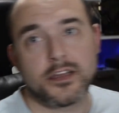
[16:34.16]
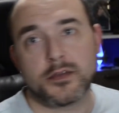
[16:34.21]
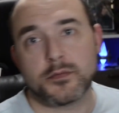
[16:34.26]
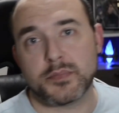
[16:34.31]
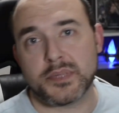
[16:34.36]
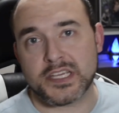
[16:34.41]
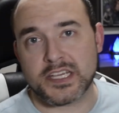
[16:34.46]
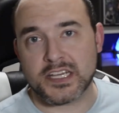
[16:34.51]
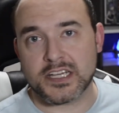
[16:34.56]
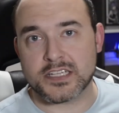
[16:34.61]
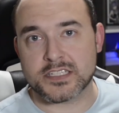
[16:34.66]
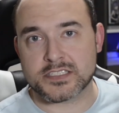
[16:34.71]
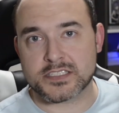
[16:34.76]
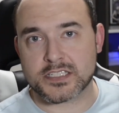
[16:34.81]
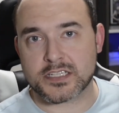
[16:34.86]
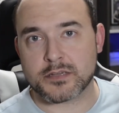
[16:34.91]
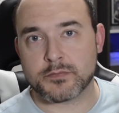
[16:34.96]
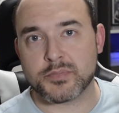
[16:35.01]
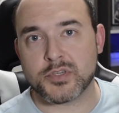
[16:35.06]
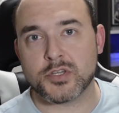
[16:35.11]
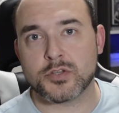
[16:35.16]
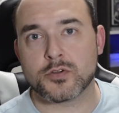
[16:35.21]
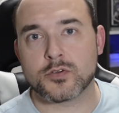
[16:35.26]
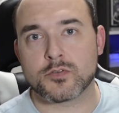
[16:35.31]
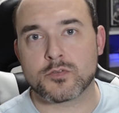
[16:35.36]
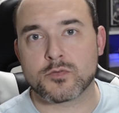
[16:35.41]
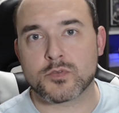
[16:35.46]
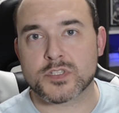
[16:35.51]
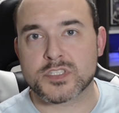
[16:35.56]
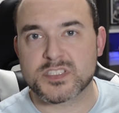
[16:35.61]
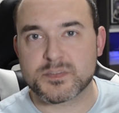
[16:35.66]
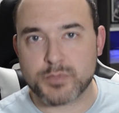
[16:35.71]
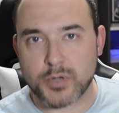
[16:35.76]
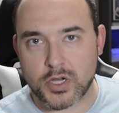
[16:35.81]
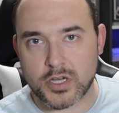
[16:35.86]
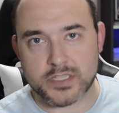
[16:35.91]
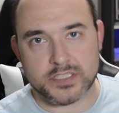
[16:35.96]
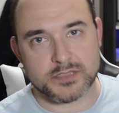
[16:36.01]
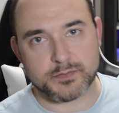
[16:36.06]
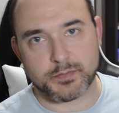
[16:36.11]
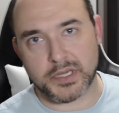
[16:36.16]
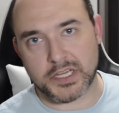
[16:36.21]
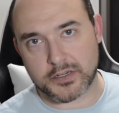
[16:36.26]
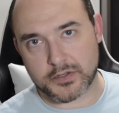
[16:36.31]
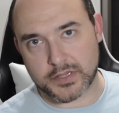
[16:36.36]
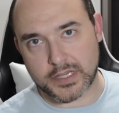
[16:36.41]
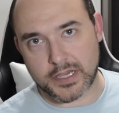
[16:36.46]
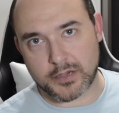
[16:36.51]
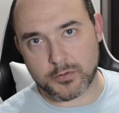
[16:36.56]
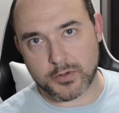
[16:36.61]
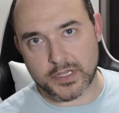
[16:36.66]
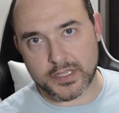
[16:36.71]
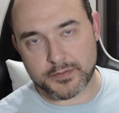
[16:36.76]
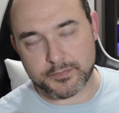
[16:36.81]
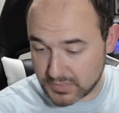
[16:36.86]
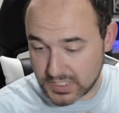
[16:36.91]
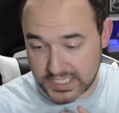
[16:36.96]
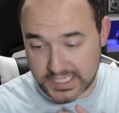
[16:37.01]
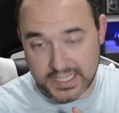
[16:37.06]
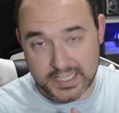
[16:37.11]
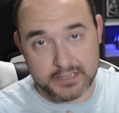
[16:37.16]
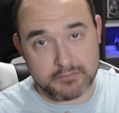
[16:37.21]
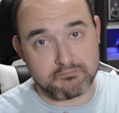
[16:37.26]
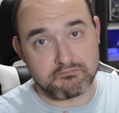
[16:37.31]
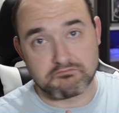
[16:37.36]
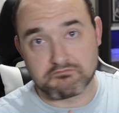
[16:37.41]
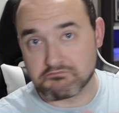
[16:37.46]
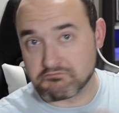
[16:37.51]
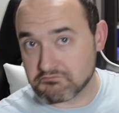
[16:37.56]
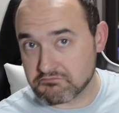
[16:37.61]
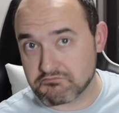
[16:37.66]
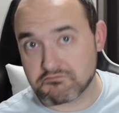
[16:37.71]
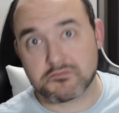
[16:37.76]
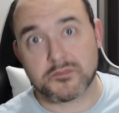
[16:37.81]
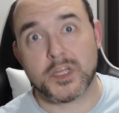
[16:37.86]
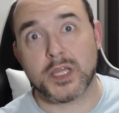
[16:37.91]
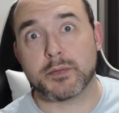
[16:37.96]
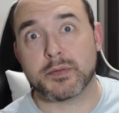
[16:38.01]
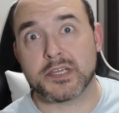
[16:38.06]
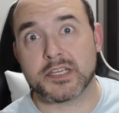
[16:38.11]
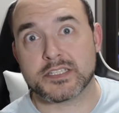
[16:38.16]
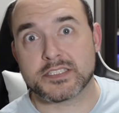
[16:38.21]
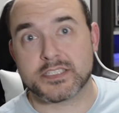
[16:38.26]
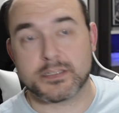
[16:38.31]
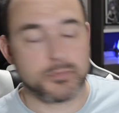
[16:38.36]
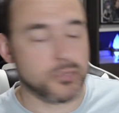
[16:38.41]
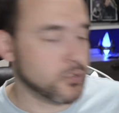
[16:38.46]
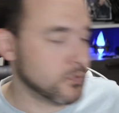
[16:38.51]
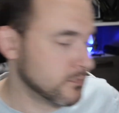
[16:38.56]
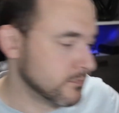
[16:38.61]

because the computer responds better that way. Again, keeping it simple.